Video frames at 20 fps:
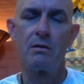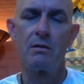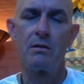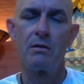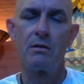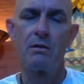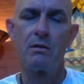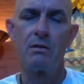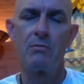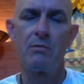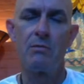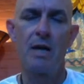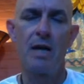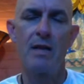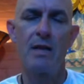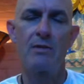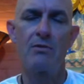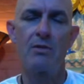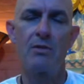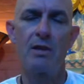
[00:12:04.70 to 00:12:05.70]
Your mind
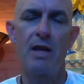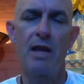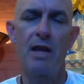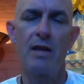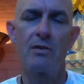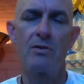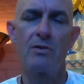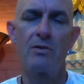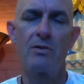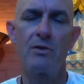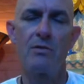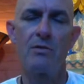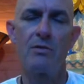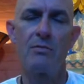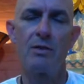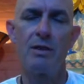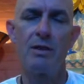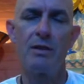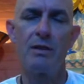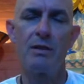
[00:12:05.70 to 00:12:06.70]
relaxes
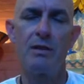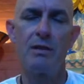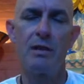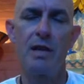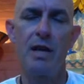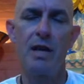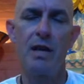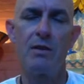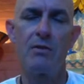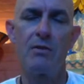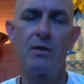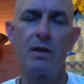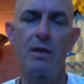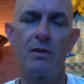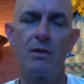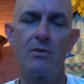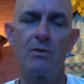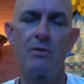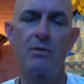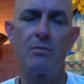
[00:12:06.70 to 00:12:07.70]
completely now
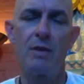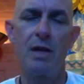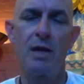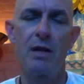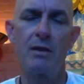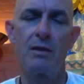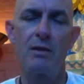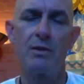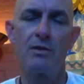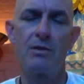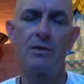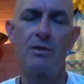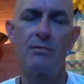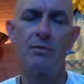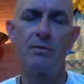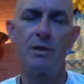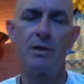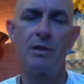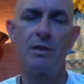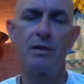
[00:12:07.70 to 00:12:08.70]
as your body is
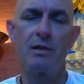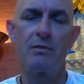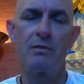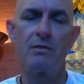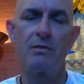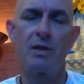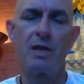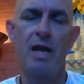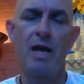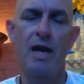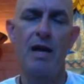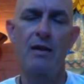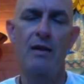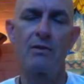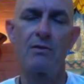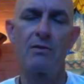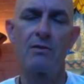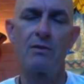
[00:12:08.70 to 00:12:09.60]
completely relaxed.